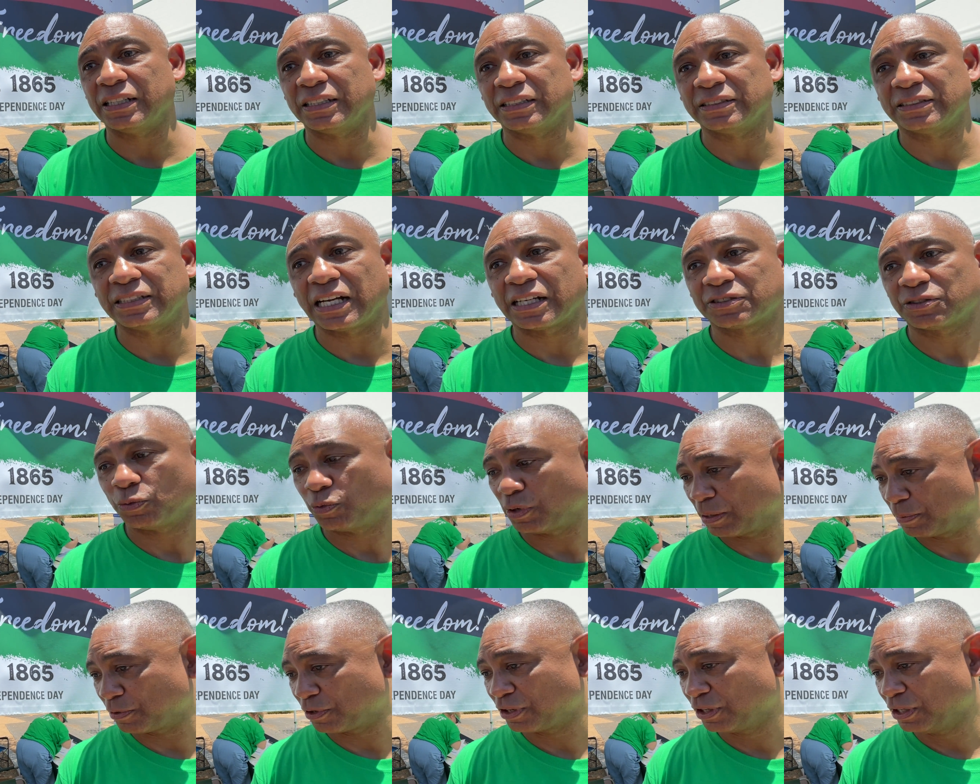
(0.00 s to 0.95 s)
Dr.
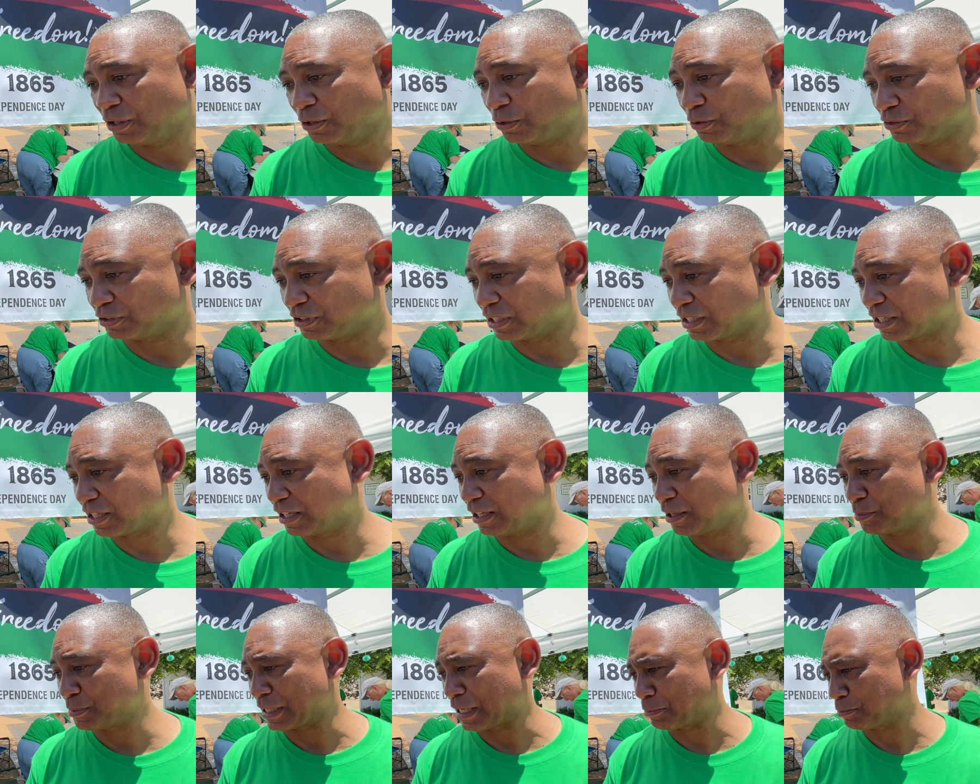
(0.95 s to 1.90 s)
Weber, who's going to
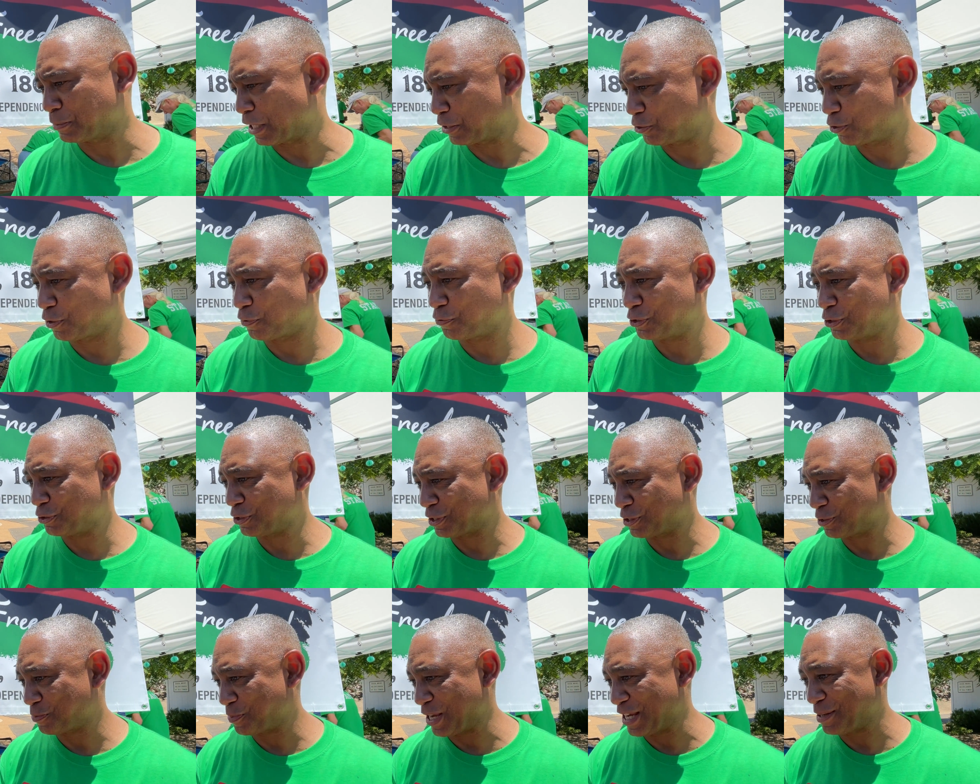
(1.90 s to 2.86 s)
come. I'm not sure if she's going
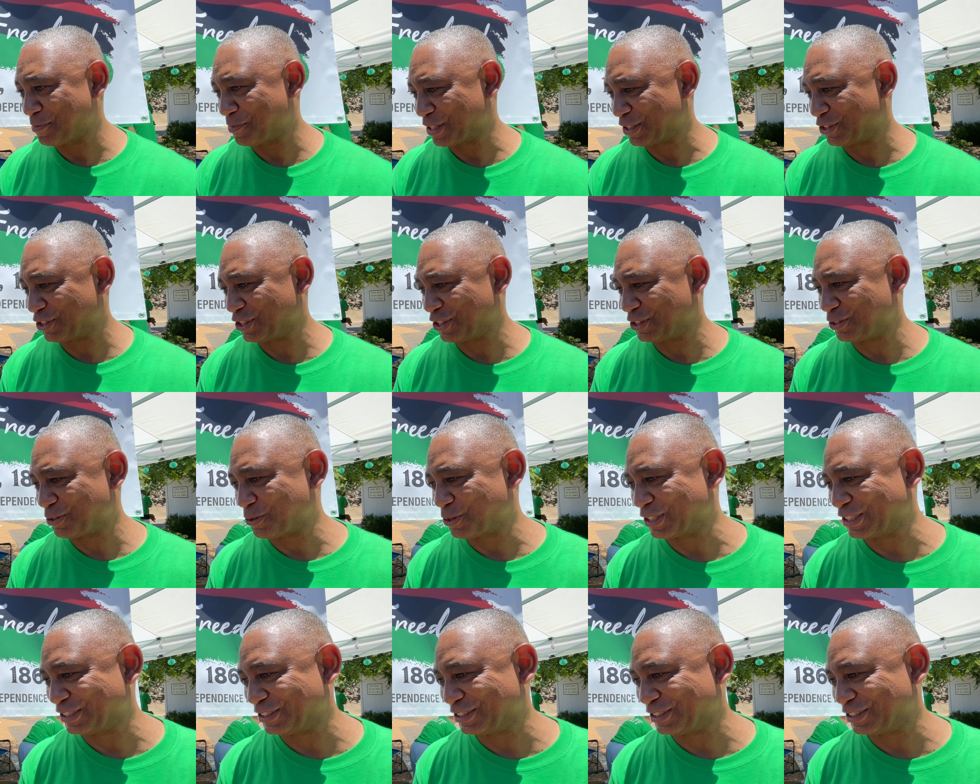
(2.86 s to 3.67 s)
to speak, but she's going to.